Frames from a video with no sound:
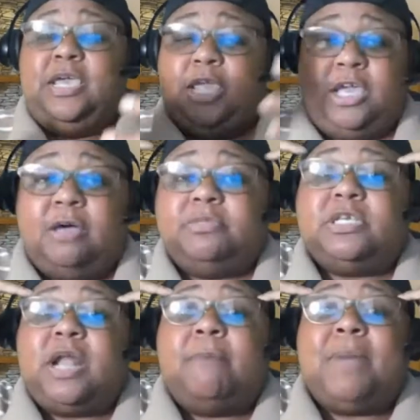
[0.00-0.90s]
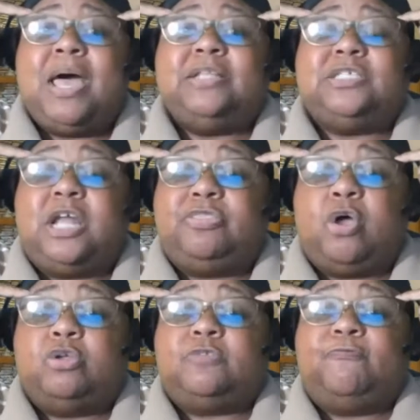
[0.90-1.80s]
It comes in our minds and our
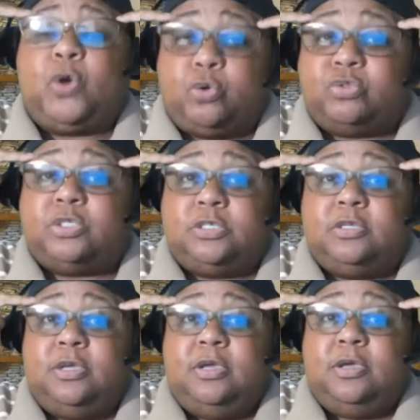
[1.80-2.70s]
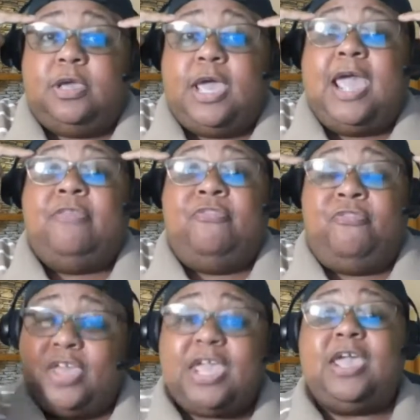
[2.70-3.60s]
thoughts first. And
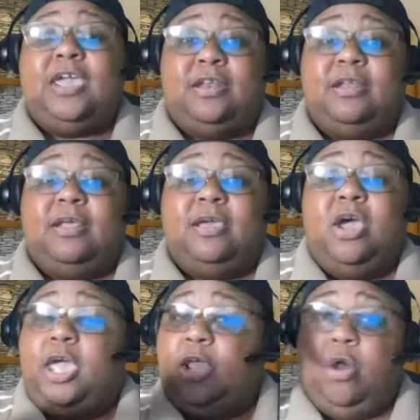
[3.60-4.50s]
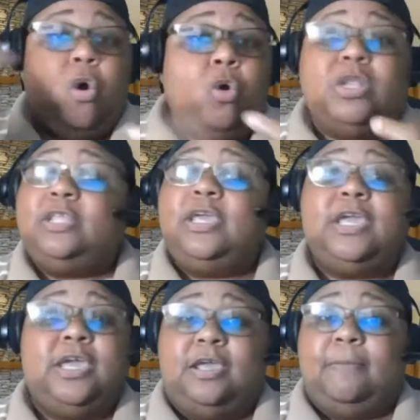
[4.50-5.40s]
then, and only
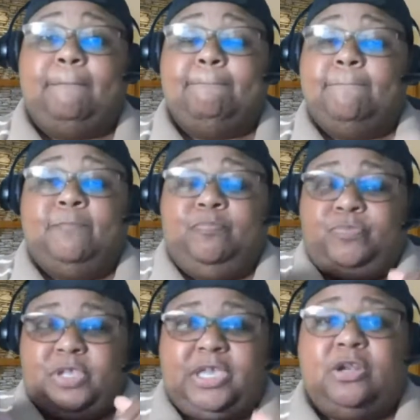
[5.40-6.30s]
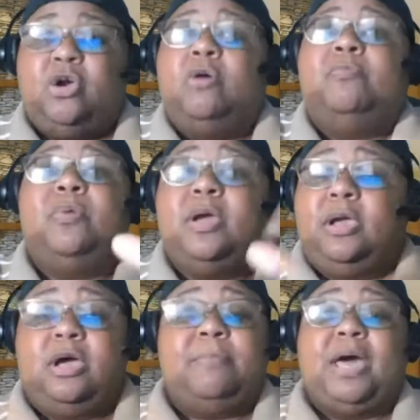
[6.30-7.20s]
then, can go
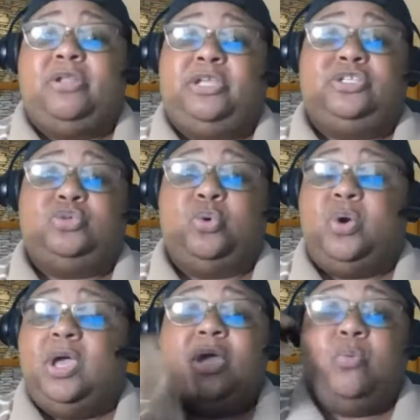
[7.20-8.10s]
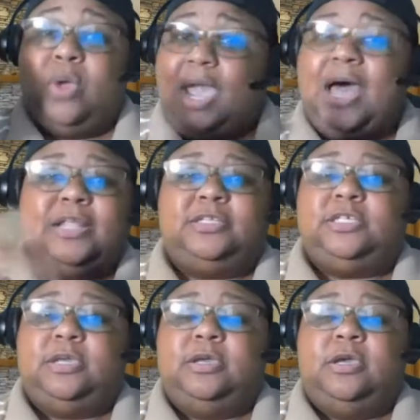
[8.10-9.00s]
come out into reality.